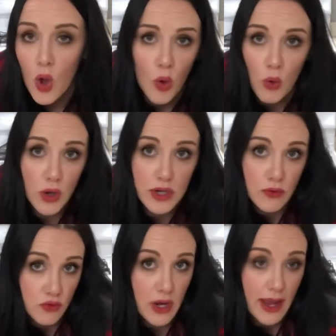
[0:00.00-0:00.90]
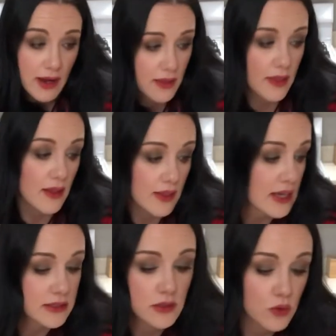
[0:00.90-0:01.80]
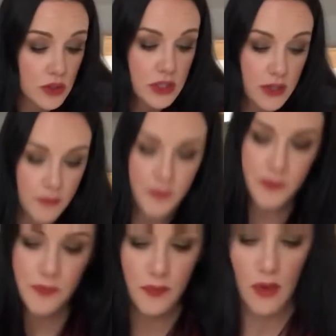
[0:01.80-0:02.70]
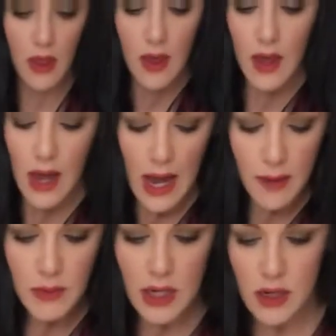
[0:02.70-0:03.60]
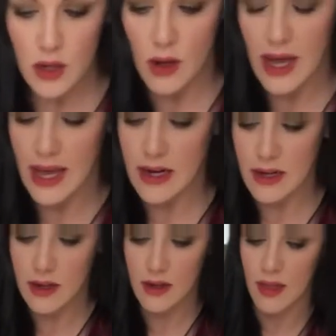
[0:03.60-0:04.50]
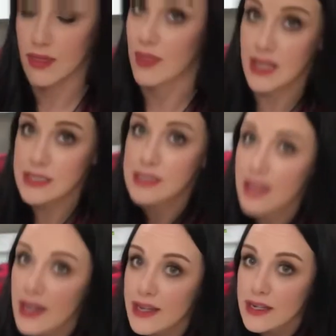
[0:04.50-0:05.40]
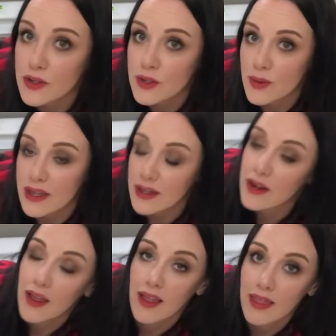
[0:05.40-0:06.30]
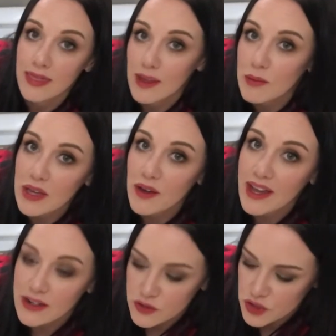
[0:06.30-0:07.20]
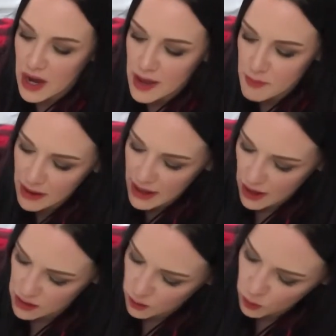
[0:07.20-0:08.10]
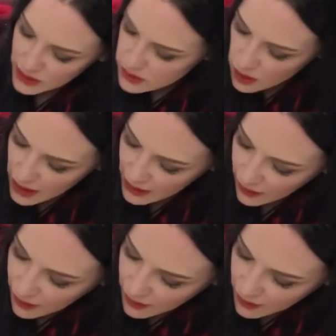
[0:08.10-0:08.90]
Or don't try anything, that's cool too. I'm gonna go ahead, let's cut into it. Let me go ahead and try a bite. I'll quit talking.